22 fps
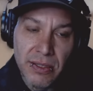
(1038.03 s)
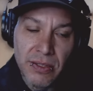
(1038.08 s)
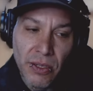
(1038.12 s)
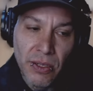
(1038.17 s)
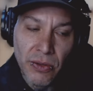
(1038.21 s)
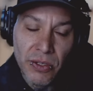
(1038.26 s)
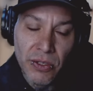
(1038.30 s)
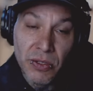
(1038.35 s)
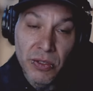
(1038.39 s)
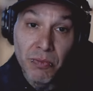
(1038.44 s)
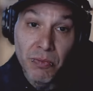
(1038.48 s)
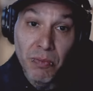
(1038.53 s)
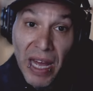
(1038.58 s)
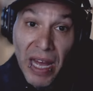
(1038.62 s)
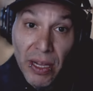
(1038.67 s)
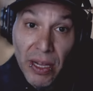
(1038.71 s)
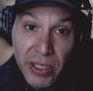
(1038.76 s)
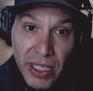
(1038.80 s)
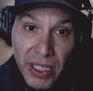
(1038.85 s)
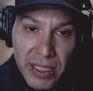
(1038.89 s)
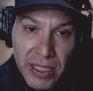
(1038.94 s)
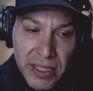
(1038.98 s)
So there's
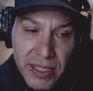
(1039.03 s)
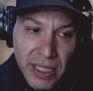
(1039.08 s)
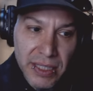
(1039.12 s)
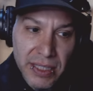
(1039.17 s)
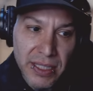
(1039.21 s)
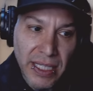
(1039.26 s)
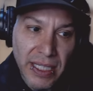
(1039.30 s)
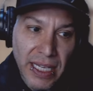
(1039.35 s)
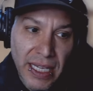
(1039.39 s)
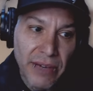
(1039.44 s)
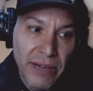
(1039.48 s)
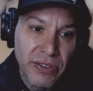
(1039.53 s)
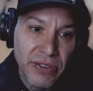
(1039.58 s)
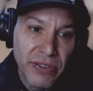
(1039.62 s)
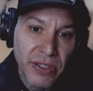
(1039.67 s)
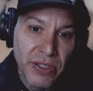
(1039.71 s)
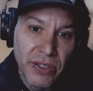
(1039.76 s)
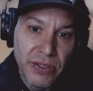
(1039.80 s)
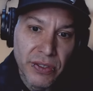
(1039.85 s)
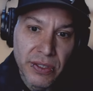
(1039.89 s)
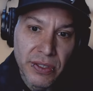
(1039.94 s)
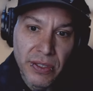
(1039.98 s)
balcony tickets left.
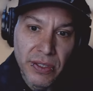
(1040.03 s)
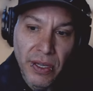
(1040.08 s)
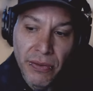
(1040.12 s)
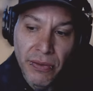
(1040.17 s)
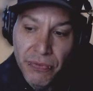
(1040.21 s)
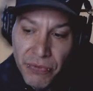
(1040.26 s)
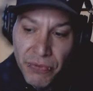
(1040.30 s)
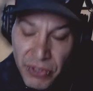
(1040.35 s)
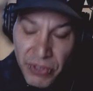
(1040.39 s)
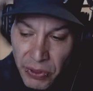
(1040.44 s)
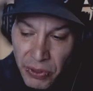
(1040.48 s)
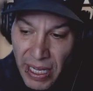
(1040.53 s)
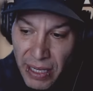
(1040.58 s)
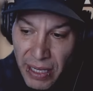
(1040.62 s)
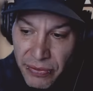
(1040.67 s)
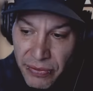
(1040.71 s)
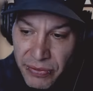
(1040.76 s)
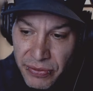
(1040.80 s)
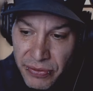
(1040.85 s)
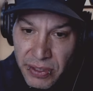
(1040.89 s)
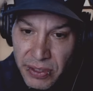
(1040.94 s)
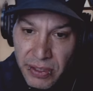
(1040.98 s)
There's a few
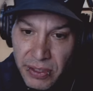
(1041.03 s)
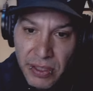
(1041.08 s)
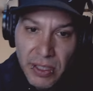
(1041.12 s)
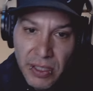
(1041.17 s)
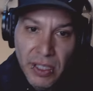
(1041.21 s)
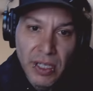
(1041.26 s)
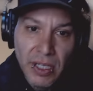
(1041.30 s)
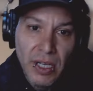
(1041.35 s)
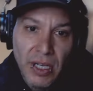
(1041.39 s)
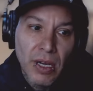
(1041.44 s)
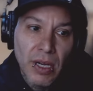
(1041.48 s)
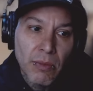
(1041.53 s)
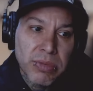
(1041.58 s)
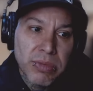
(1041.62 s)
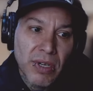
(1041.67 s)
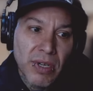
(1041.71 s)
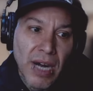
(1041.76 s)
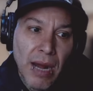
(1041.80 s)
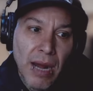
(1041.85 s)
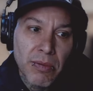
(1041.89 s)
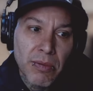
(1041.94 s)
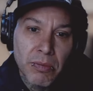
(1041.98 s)
left,
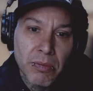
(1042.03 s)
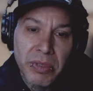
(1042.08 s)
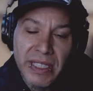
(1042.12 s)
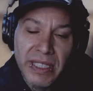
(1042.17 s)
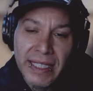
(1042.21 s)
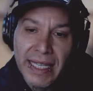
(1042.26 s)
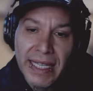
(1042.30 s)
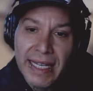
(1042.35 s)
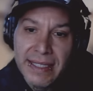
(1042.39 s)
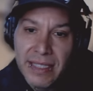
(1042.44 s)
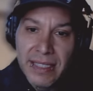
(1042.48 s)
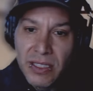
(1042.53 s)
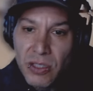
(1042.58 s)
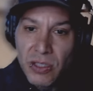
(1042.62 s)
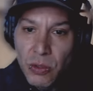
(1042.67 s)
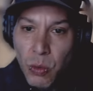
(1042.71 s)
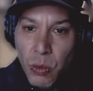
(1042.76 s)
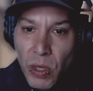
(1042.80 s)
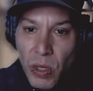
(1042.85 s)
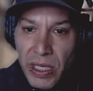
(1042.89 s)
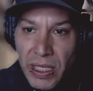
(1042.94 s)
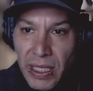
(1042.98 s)
probably less than
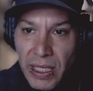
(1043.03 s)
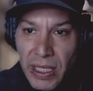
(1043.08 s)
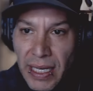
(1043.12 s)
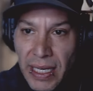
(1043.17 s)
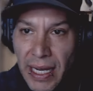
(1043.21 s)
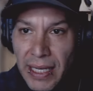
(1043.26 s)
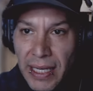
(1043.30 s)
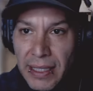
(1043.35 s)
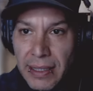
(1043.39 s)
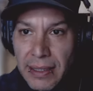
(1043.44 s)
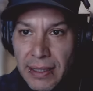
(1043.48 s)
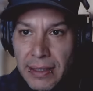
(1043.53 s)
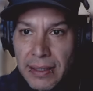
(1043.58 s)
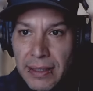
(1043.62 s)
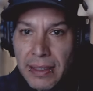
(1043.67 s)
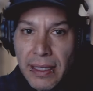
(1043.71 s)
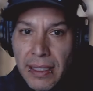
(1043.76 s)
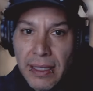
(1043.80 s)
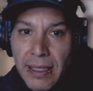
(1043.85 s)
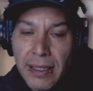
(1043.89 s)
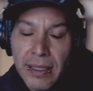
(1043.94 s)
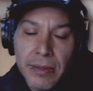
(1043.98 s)
20 a night.
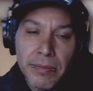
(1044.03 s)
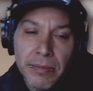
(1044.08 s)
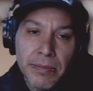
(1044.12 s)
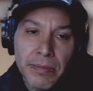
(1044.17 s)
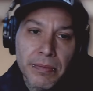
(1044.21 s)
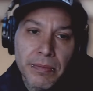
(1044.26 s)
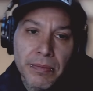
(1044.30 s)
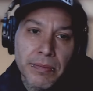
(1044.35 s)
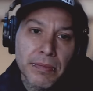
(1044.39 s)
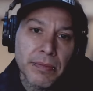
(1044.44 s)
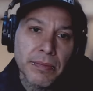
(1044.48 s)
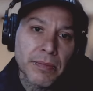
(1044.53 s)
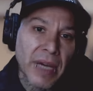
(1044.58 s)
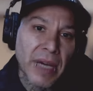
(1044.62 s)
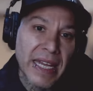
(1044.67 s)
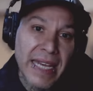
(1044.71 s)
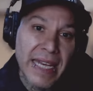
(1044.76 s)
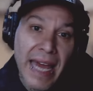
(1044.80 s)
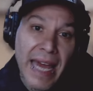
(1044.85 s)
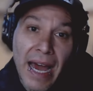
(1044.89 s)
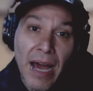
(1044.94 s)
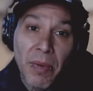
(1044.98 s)
Um, by
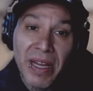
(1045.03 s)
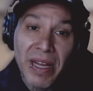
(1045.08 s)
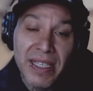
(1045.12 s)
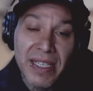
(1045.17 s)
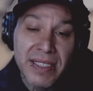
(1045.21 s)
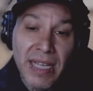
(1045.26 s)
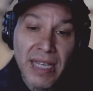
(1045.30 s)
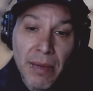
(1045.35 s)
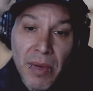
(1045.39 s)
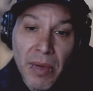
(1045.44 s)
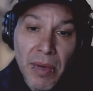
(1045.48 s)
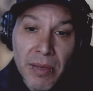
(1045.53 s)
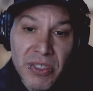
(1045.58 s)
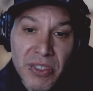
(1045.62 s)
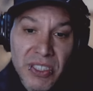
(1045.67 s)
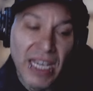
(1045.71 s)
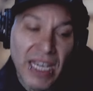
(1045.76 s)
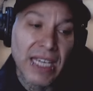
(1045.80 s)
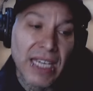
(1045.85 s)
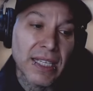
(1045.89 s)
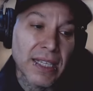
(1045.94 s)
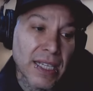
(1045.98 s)
now, by the time I'm
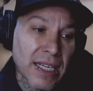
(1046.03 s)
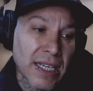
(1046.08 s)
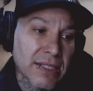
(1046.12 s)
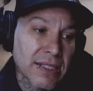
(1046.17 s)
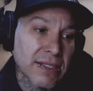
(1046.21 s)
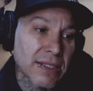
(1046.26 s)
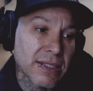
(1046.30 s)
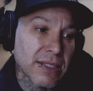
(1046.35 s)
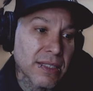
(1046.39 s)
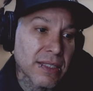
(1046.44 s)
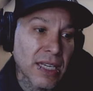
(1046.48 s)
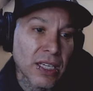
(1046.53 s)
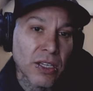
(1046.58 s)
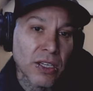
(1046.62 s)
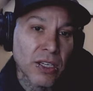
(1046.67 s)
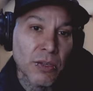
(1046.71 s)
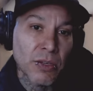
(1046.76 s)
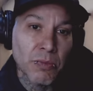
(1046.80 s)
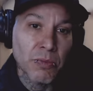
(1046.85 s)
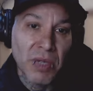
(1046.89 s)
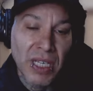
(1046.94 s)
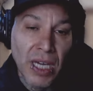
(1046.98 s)
saying this, it
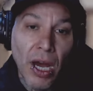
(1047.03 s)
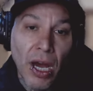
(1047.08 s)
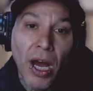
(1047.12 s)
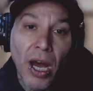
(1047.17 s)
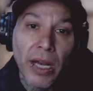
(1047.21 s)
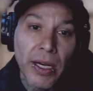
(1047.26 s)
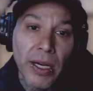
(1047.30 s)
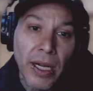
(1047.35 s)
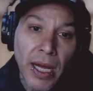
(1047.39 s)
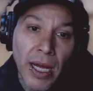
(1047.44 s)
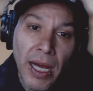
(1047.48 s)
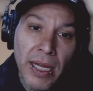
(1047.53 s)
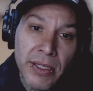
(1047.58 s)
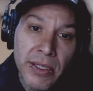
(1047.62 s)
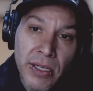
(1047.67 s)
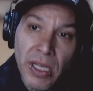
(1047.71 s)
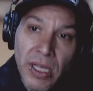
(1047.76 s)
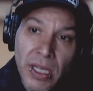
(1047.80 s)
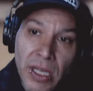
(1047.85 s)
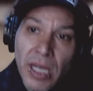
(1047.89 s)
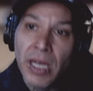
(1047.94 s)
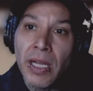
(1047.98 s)
could be gone. Uh,
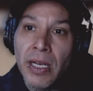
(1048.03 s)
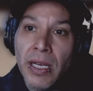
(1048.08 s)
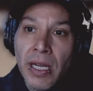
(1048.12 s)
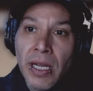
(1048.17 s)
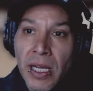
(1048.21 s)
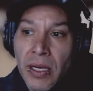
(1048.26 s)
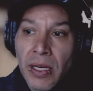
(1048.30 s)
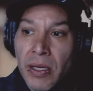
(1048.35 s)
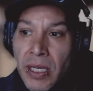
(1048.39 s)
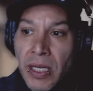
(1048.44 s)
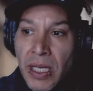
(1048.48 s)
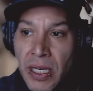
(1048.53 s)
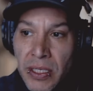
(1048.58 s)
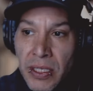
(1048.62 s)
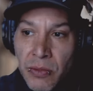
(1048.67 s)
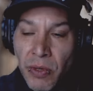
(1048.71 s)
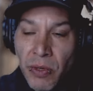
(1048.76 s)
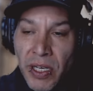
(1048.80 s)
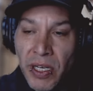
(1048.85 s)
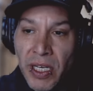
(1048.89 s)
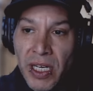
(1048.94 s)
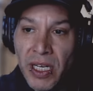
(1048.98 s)
and, and it
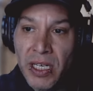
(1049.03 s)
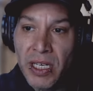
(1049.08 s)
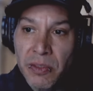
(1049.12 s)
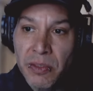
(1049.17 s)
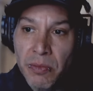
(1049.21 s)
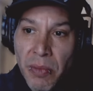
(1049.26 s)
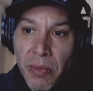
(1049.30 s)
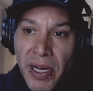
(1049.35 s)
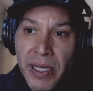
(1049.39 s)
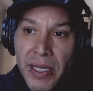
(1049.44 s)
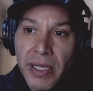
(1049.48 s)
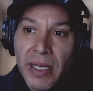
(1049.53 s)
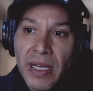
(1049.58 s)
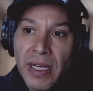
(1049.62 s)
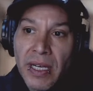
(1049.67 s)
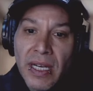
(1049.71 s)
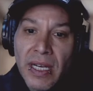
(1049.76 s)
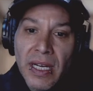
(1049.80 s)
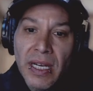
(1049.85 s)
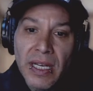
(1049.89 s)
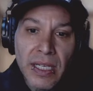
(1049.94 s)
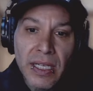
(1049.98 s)
is what it is. But,
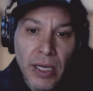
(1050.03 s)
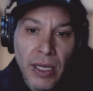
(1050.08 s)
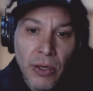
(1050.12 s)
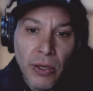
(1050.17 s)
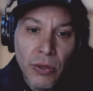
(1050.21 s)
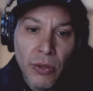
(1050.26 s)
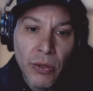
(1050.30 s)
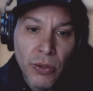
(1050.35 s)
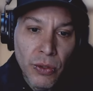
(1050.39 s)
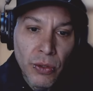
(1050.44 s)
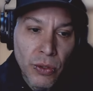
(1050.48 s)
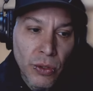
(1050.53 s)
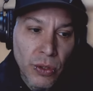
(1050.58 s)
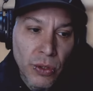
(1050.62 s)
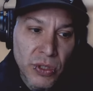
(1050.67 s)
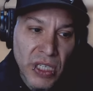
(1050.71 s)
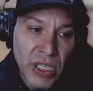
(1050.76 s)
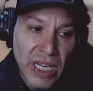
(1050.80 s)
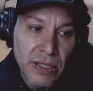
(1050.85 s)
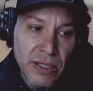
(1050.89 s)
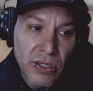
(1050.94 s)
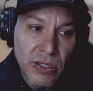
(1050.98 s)
you know,
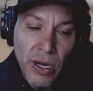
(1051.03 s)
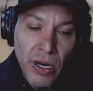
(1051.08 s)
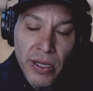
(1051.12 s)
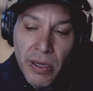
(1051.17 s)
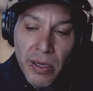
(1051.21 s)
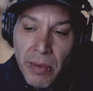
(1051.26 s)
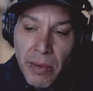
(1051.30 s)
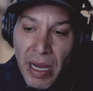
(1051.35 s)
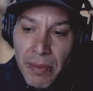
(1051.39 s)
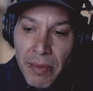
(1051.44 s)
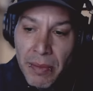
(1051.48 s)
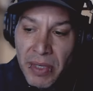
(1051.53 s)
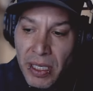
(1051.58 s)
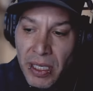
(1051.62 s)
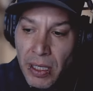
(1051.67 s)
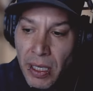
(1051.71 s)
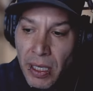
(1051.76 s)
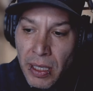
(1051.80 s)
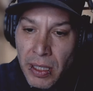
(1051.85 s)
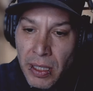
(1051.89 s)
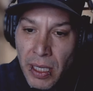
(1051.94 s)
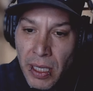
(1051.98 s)
chances are there might be
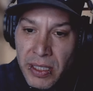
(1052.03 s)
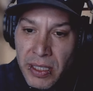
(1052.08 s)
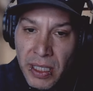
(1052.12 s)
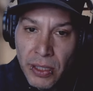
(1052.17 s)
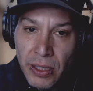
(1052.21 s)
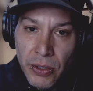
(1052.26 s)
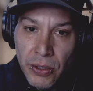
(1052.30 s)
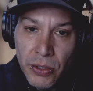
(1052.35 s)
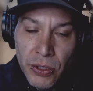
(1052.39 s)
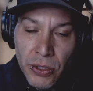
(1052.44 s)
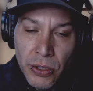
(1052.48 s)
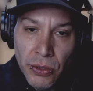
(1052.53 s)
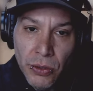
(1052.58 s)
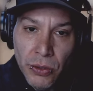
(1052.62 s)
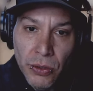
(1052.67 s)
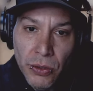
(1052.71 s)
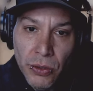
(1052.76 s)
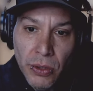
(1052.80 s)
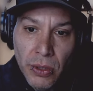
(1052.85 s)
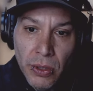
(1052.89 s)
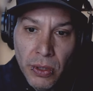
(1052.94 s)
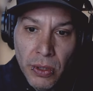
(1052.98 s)
a, a ticket or
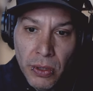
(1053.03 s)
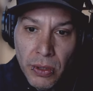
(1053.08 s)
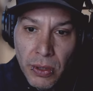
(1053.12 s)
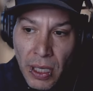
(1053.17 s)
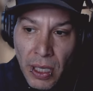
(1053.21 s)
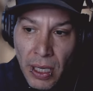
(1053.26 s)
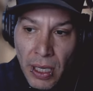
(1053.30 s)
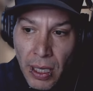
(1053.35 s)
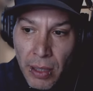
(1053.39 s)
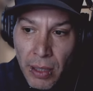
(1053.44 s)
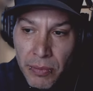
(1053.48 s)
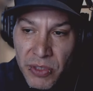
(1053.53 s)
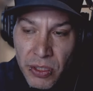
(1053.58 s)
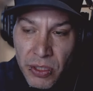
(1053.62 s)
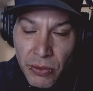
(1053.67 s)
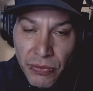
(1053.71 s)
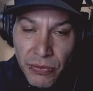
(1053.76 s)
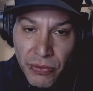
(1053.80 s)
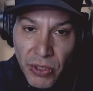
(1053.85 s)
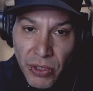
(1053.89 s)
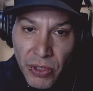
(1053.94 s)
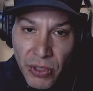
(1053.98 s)
two um,
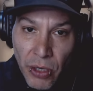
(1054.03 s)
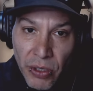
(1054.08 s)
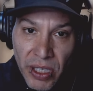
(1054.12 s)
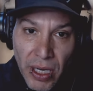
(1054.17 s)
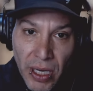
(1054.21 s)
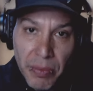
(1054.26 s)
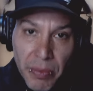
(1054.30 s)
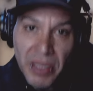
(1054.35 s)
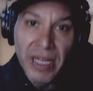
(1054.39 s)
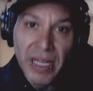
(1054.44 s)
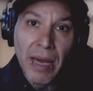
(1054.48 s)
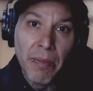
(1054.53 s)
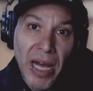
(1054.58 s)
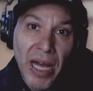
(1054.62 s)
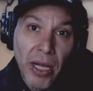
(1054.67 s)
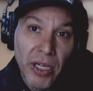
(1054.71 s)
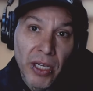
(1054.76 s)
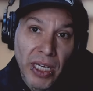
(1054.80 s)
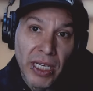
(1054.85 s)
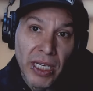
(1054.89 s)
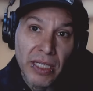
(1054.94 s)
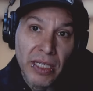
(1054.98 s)
still floating up in that
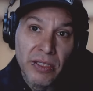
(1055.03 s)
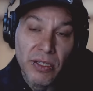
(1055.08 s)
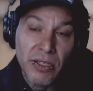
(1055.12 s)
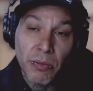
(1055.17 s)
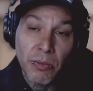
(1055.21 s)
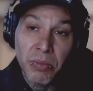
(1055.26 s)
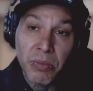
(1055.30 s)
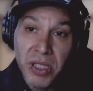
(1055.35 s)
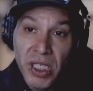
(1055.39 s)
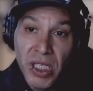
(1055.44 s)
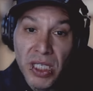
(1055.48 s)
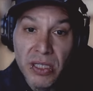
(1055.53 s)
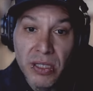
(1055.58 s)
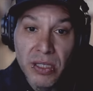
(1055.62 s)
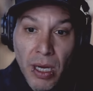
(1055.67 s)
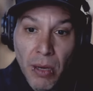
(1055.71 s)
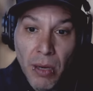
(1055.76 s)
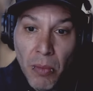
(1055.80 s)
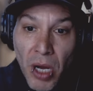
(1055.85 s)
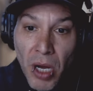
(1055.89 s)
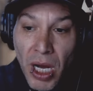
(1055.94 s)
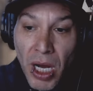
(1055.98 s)
balcony. So please
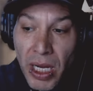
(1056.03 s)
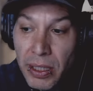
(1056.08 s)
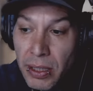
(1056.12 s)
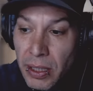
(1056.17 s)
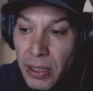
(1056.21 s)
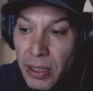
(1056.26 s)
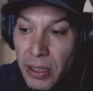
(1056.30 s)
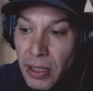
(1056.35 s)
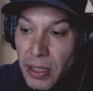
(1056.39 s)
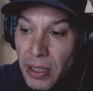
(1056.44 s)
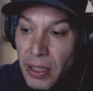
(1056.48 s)
come on.